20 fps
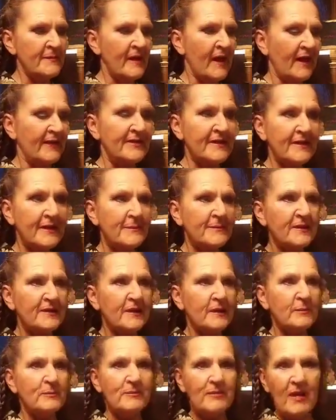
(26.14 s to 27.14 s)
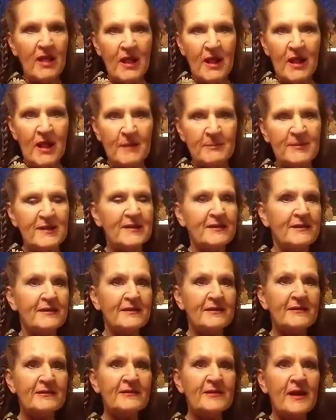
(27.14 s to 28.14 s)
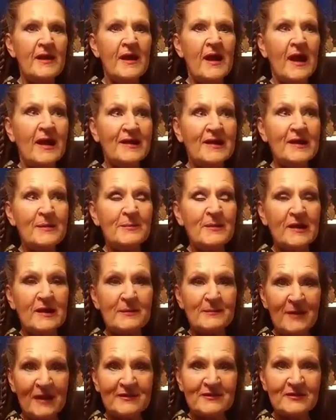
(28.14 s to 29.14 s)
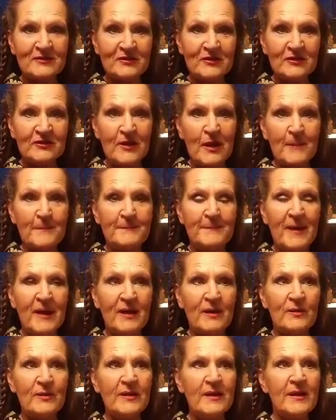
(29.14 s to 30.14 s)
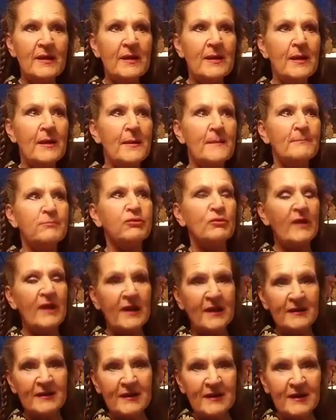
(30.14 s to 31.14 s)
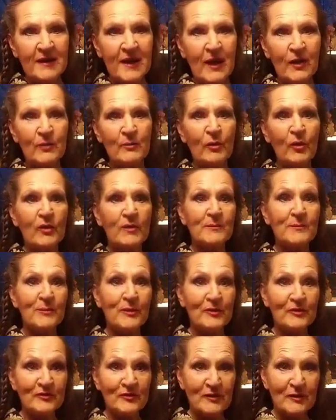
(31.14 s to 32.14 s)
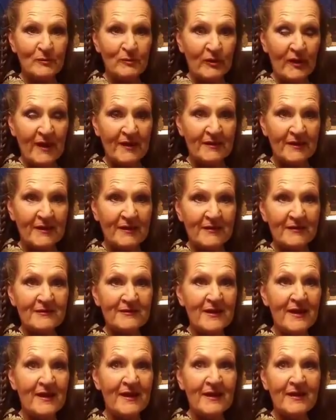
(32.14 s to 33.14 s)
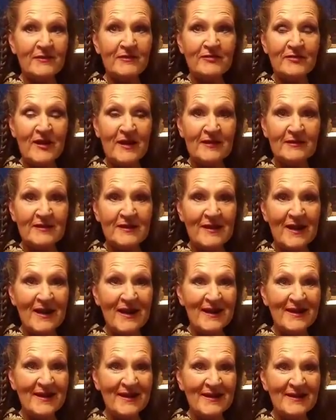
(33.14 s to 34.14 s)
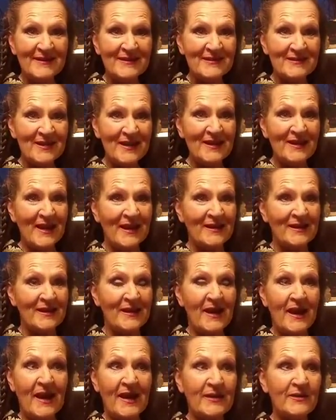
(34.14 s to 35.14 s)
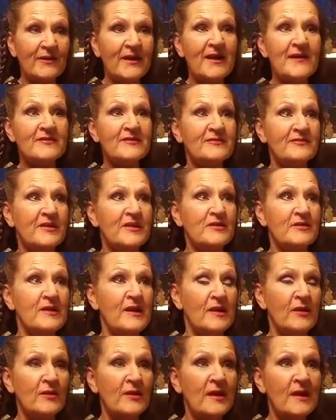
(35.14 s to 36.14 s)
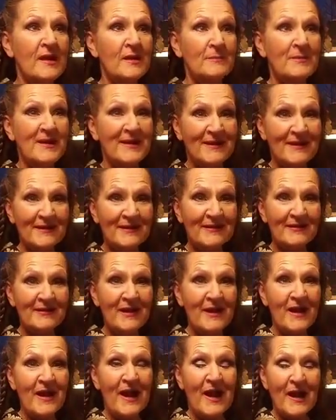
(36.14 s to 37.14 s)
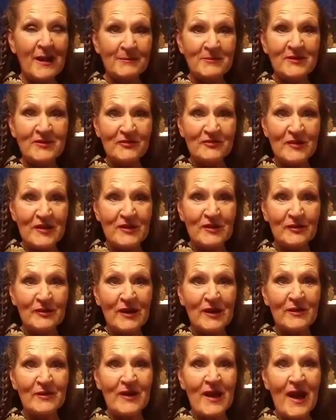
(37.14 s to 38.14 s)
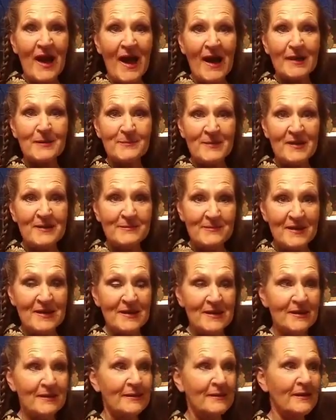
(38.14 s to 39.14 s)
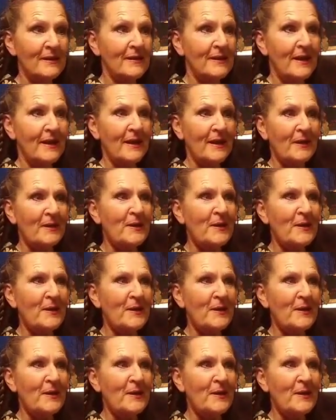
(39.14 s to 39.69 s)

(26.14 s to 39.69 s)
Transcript: I think I'm a little because I keep getting messages about branding and how important personal branding is. And frankly, I kind of stink at it. I don't have it figured out because I'm just figuring out how to be me. And